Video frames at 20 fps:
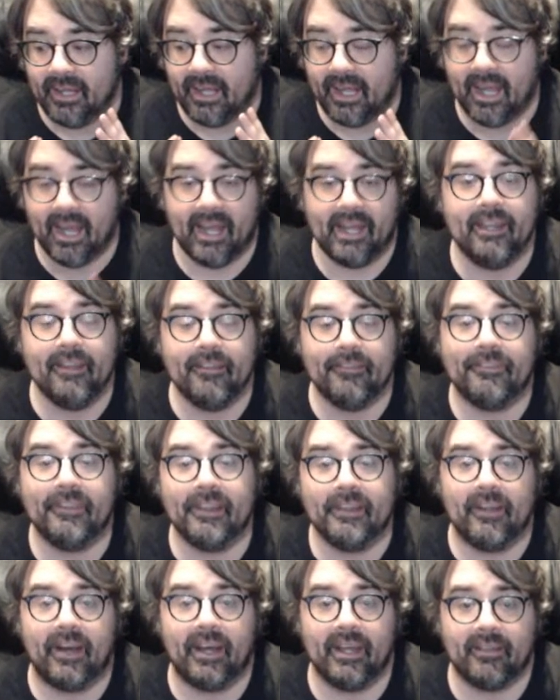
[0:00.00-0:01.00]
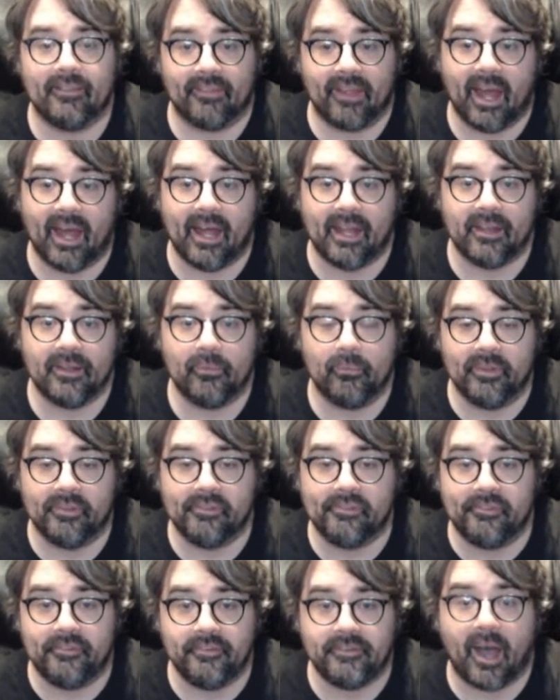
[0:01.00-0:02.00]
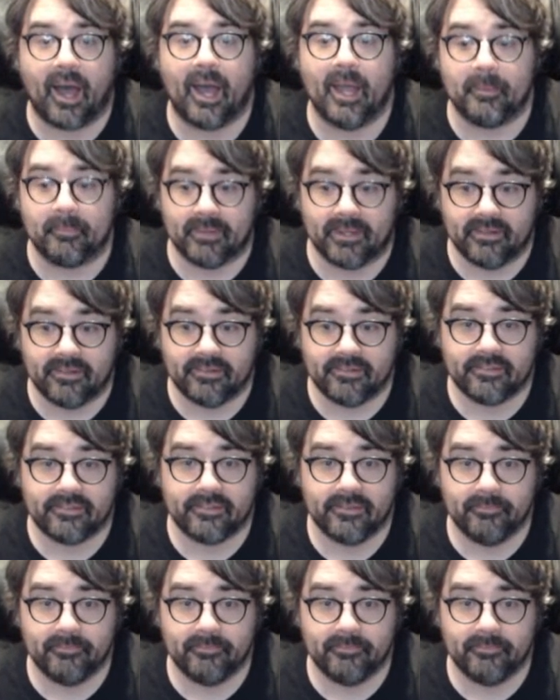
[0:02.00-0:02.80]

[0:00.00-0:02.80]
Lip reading: anything like that was Diamond.